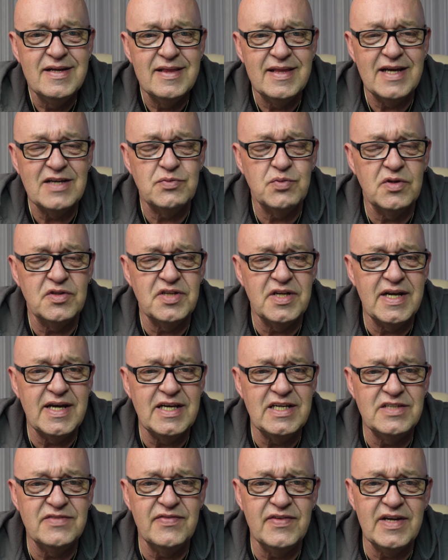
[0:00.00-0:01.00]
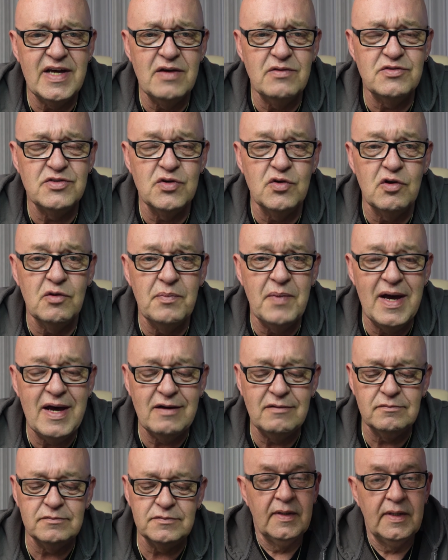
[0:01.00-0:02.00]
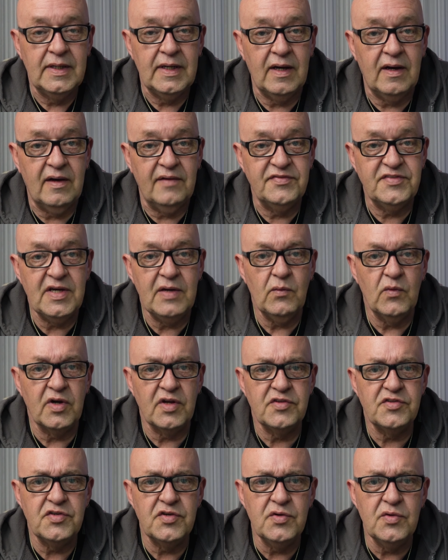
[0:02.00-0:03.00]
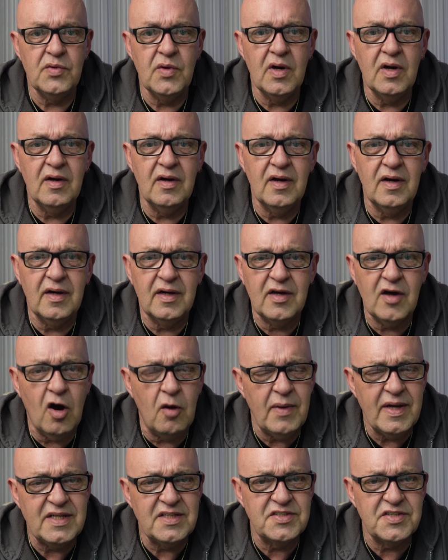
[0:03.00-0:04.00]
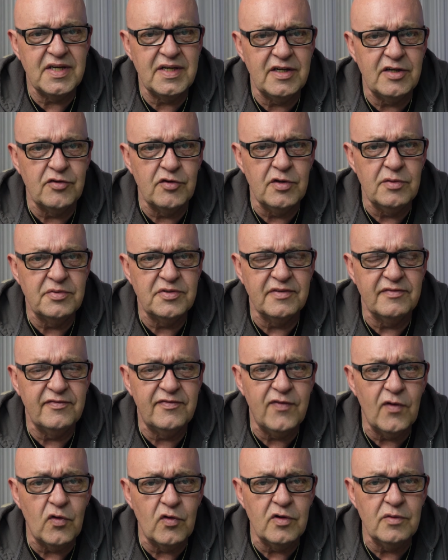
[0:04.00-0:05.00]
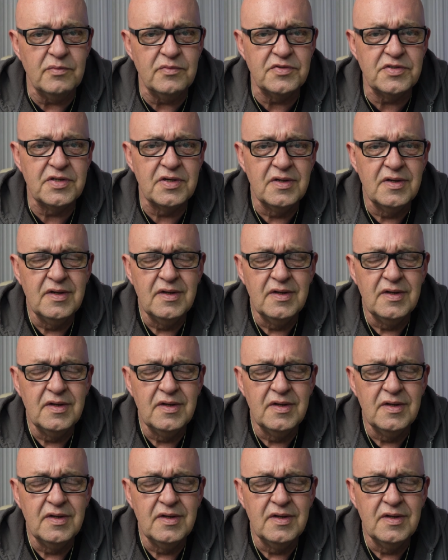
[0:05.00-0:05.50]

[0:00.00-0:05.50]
That's what today's video is all about. Now I've seen one or two comments in groups and forums